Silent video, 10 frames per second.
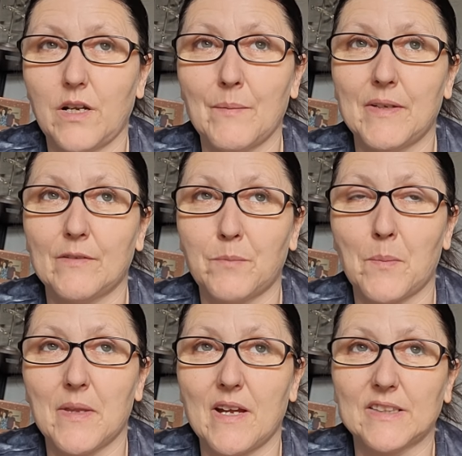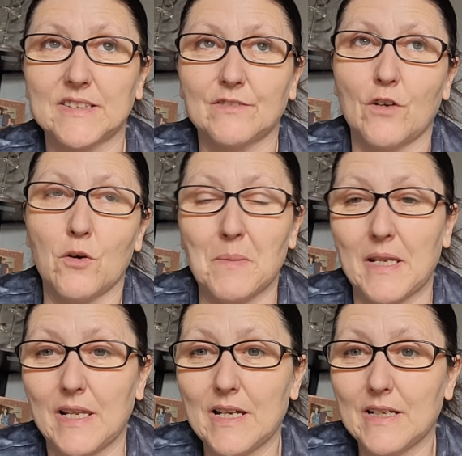I mean, I've probably had it all
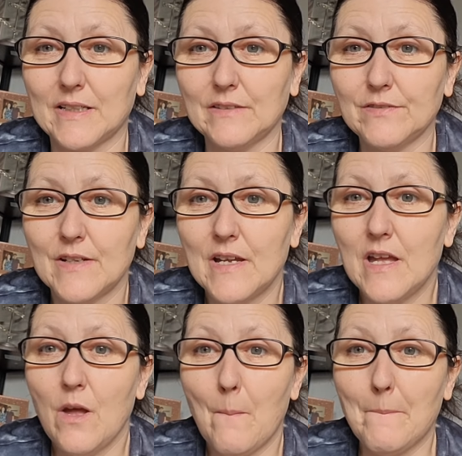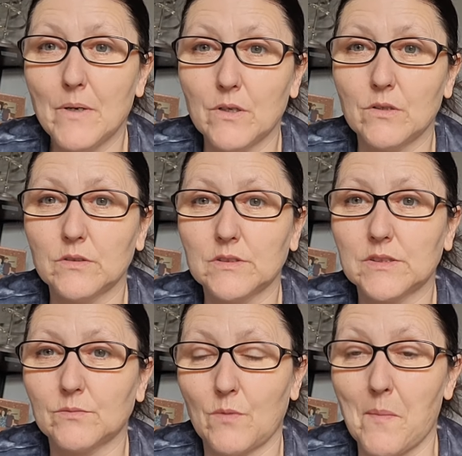my life,
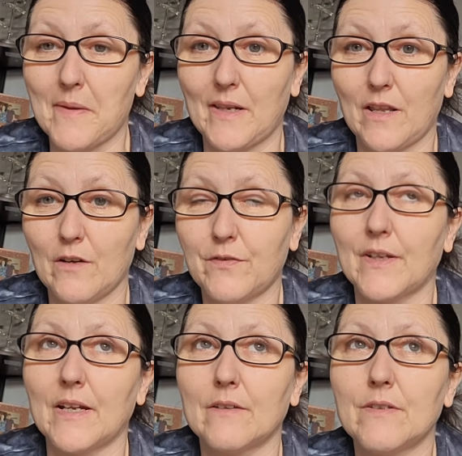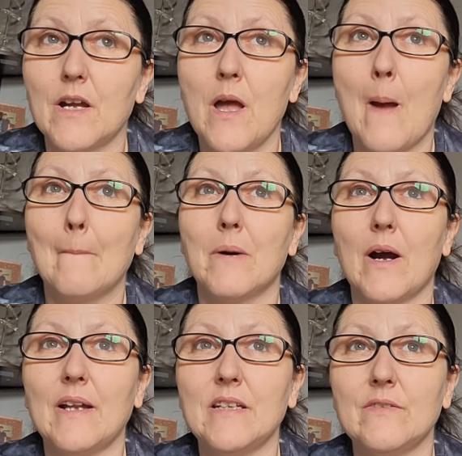but my mental health, I have. But
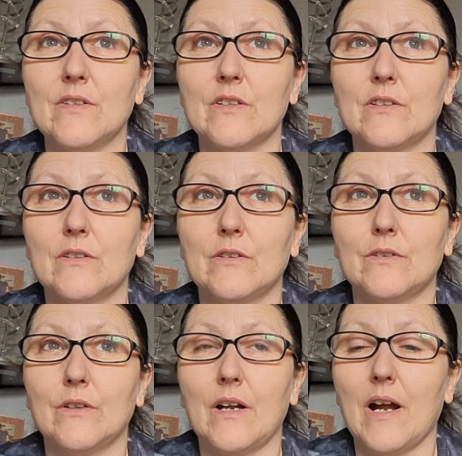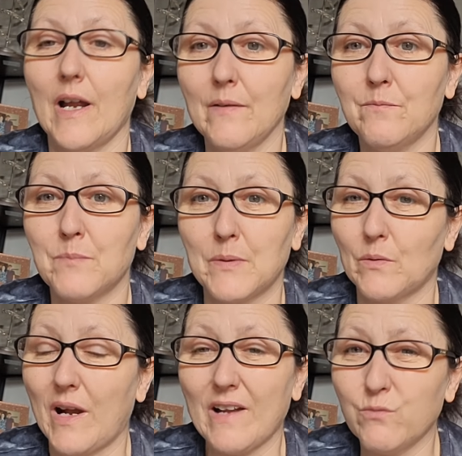I never, I've
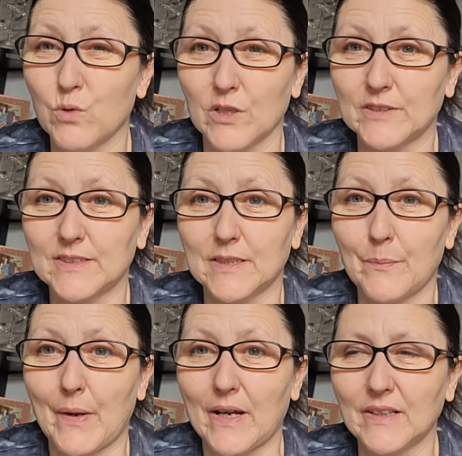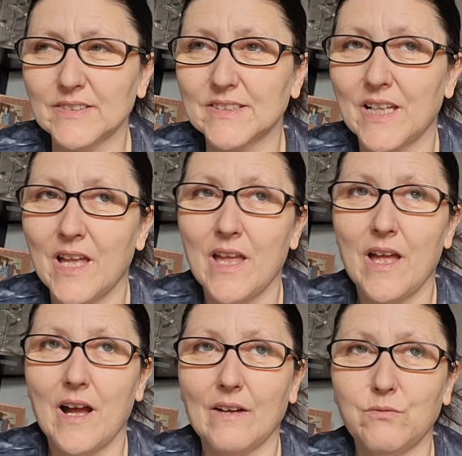been, I've worked in the past.
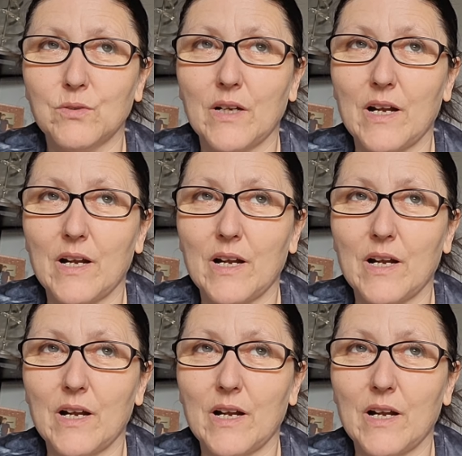I've